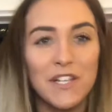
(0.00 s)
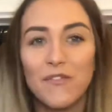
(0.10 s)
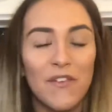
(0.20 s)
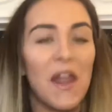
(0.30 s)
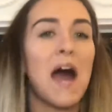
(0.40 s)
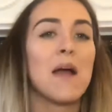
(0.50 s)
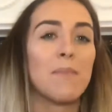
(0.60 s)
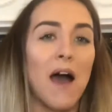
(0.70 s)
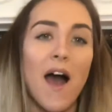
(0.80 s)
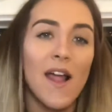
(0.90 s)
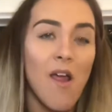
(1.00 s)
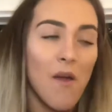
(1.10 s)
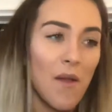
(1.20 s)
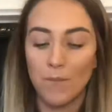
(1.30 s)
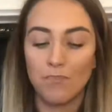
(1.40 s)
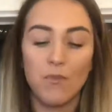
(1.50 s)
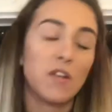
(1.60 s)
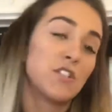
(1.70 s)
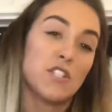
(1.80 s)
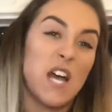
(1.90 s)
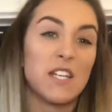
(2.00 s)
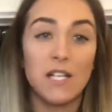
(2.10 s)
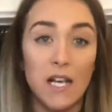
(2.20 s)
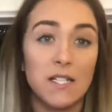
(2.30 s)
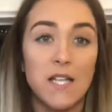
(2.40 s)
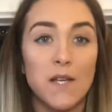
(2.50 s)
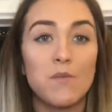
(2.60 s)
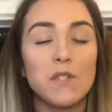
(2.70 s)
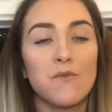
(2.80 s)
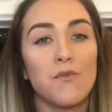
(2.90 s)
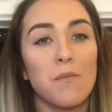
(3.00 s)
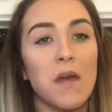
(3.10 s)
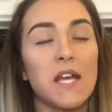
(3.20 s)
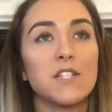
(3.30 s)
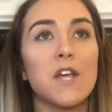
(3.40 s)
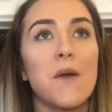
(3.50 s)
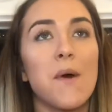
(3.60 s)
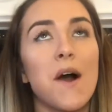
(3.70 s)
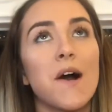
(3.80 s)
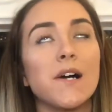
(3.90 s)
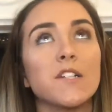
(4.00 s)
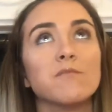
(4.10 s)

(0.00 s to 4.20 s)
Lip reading: fly by. Decided, like I said, it wasn't for me, so I